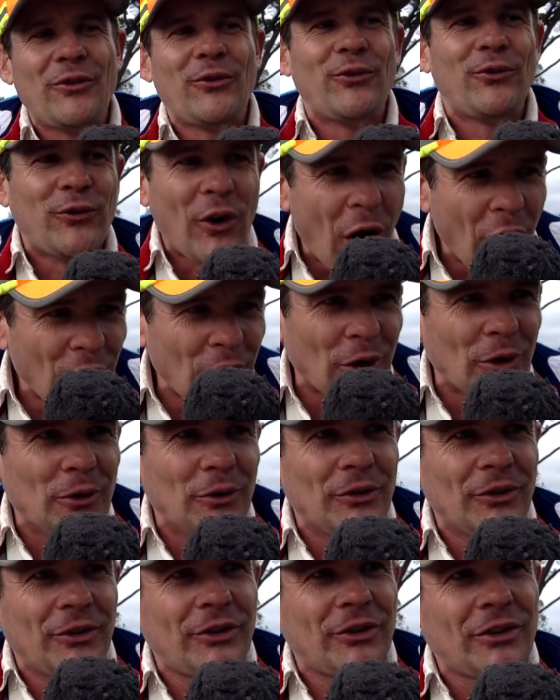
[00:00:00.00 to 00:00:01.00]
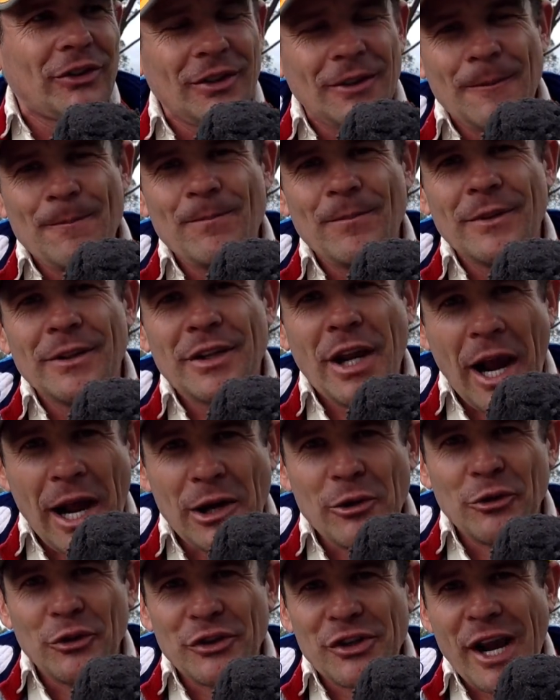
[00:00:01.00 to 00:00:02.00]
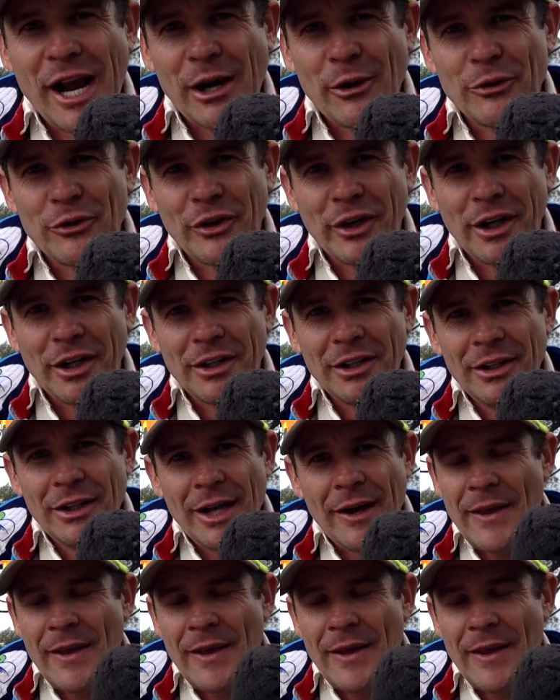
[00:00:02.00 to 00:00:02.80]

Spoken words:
follows calories in, calories out.